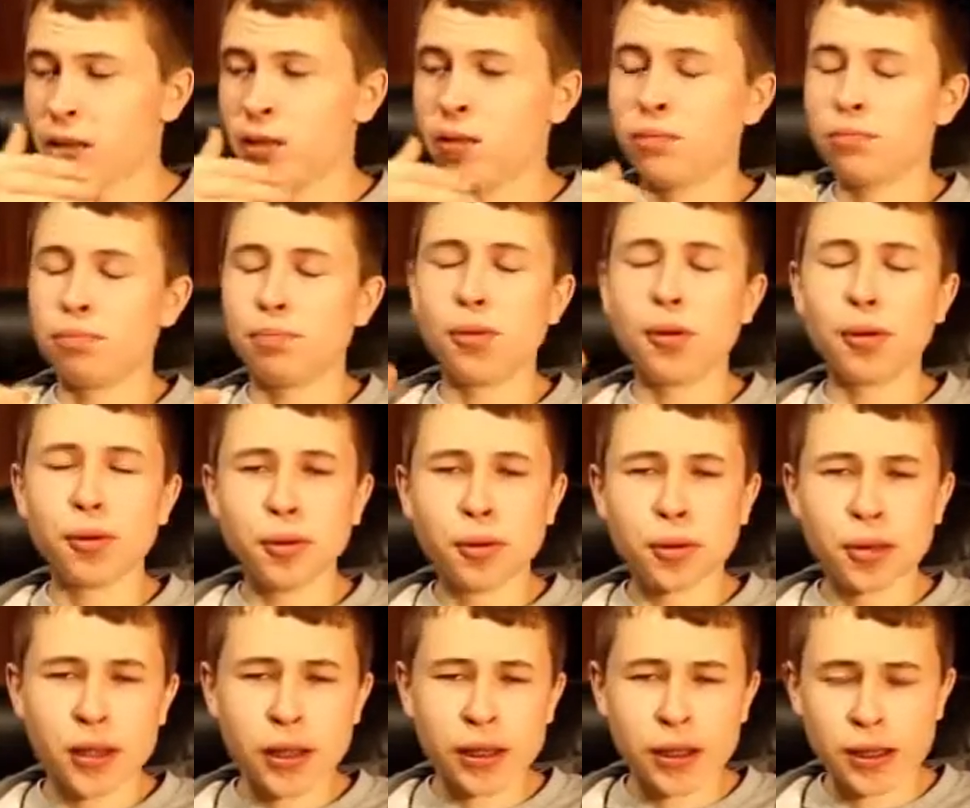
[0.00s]
don't
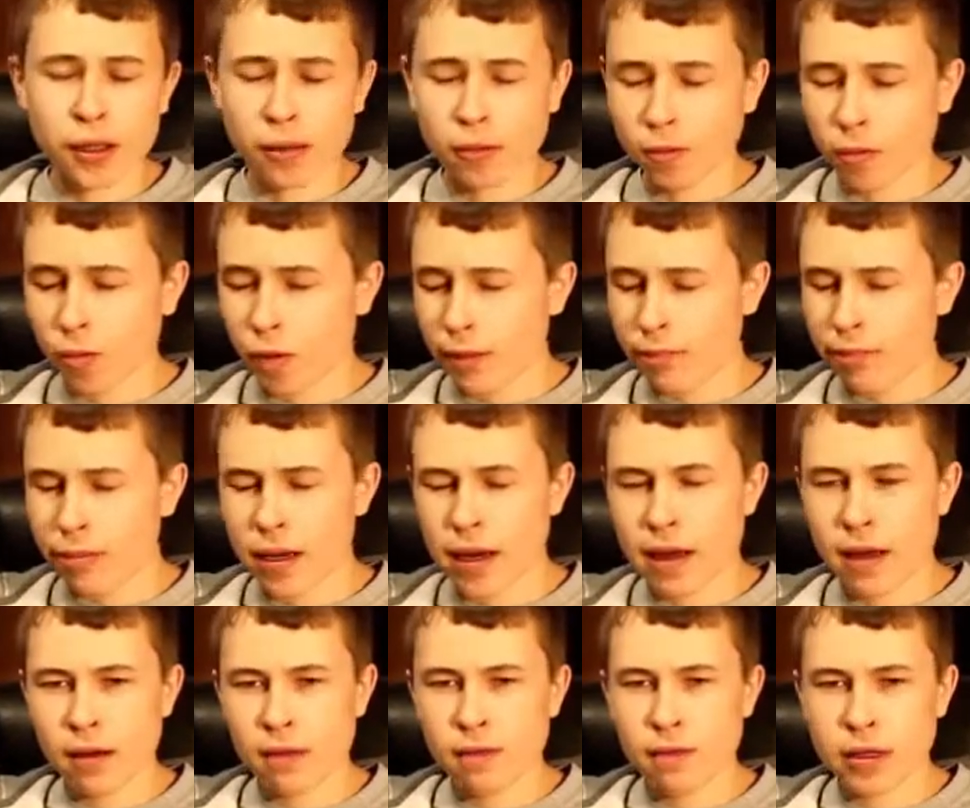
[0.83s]
pull it, don't rip it
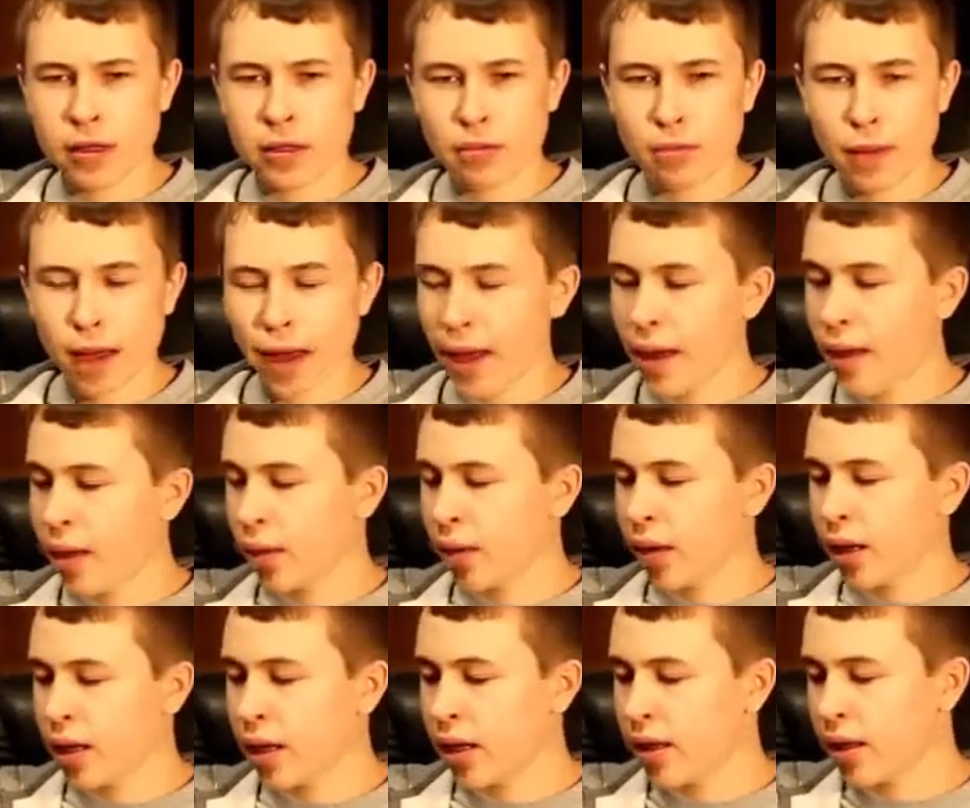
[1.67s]
out of its
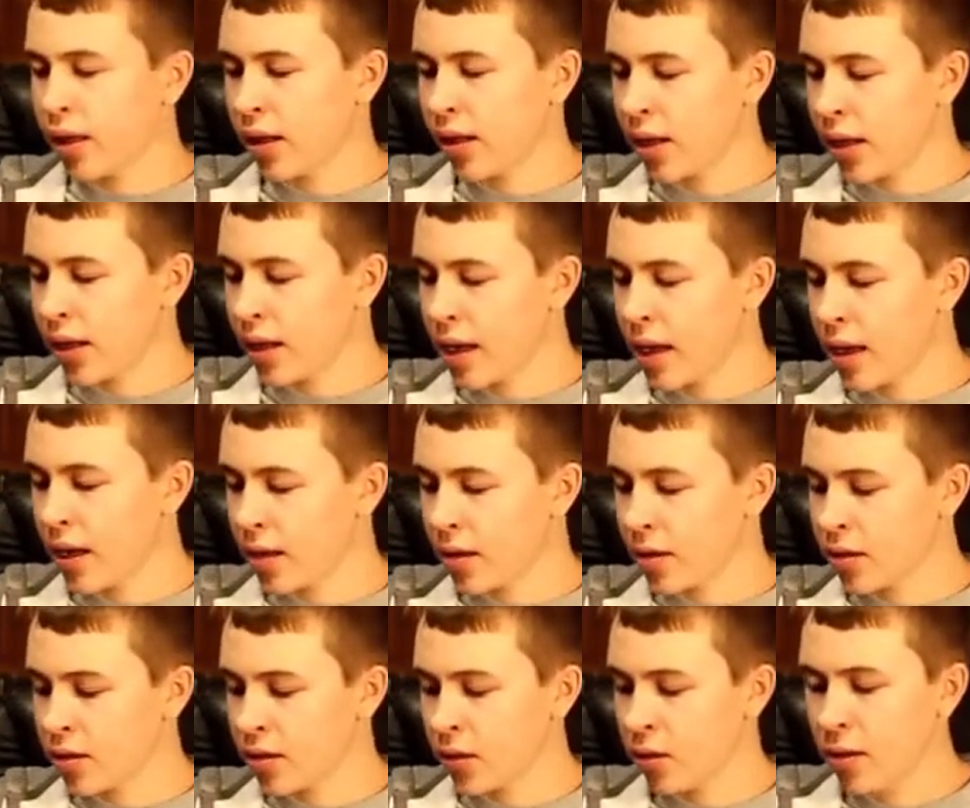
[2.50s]
mouth, anything like that,
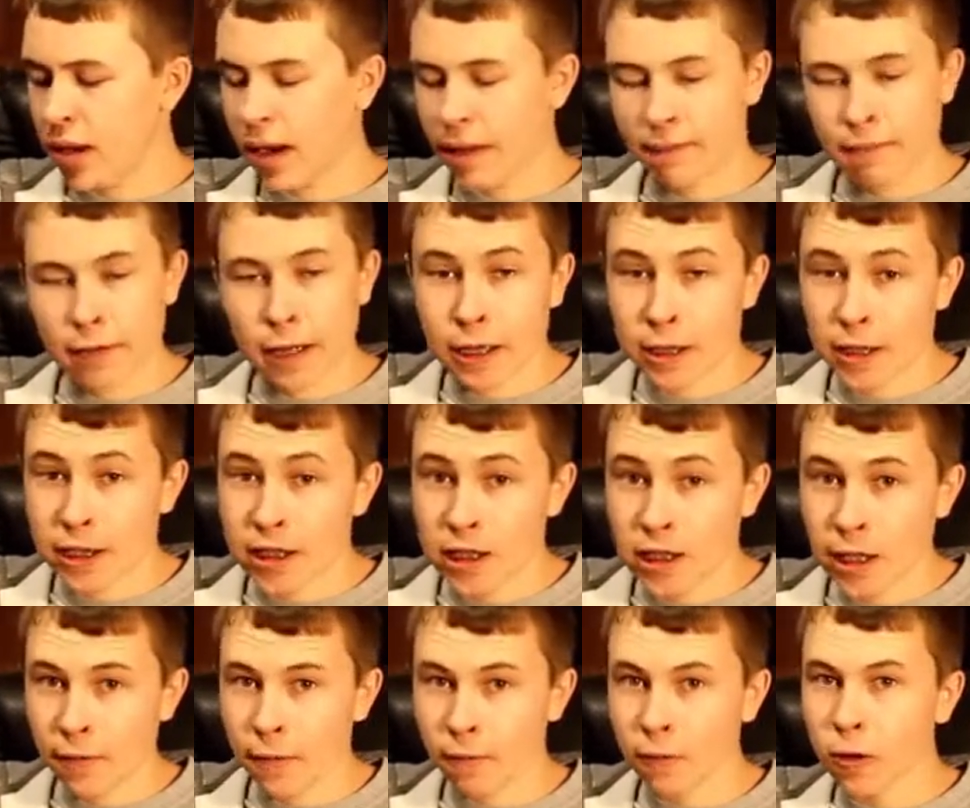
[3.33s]
because the graphite's
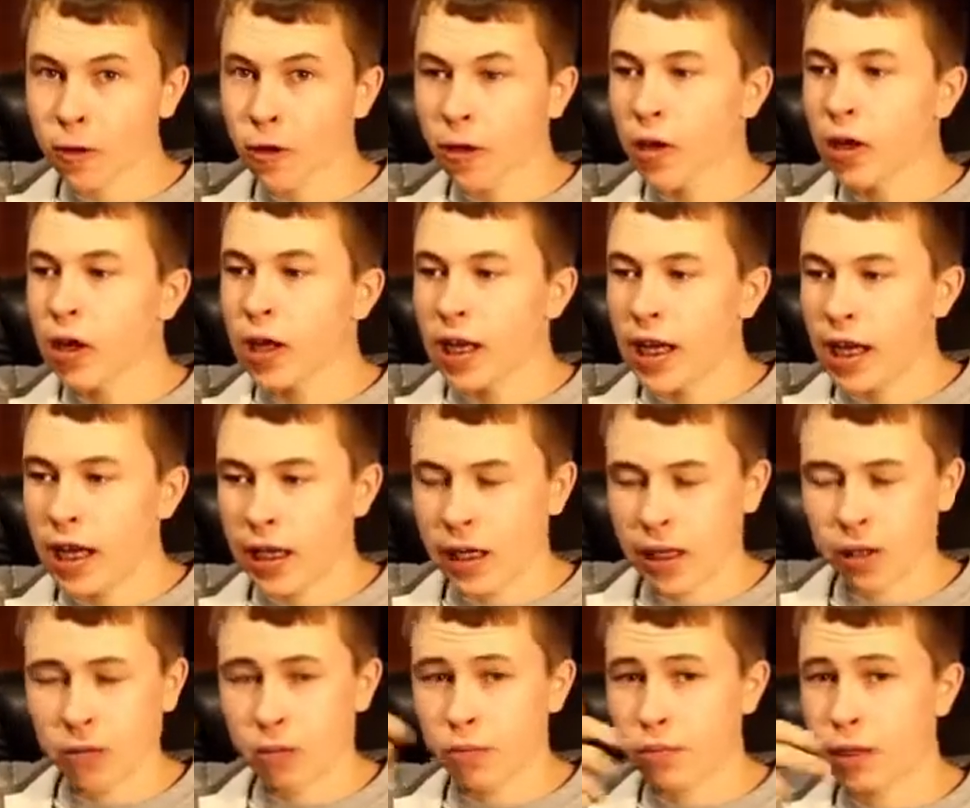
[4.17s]
stiffer, and
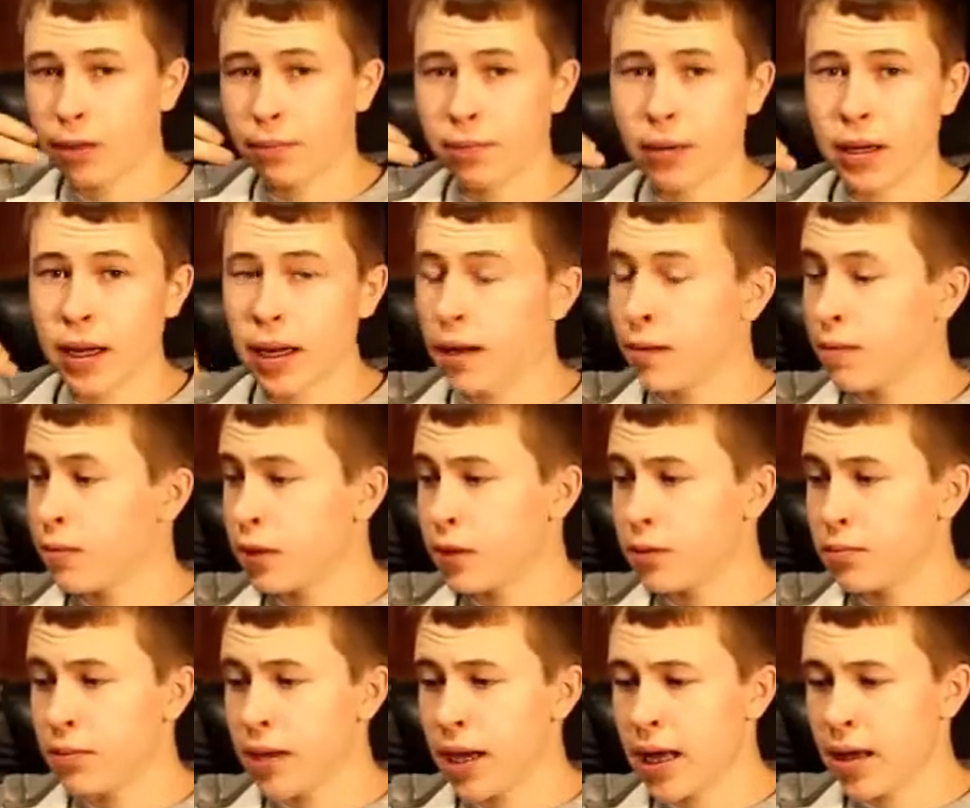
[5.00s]
it'll rip it out of
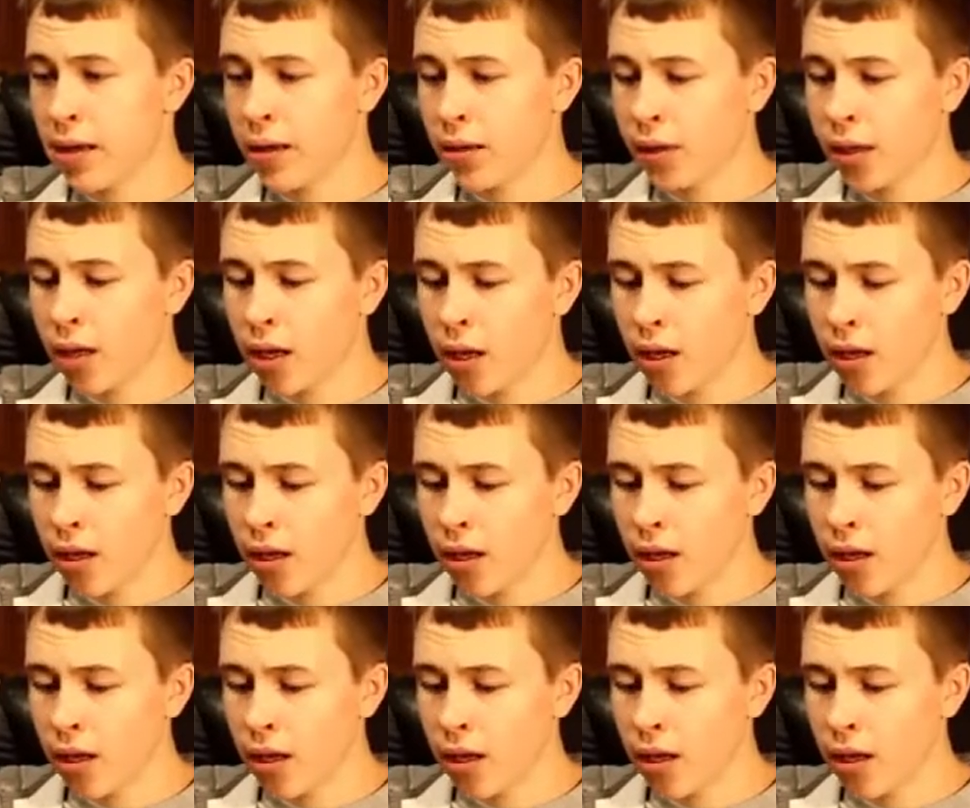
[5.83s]
its mouth.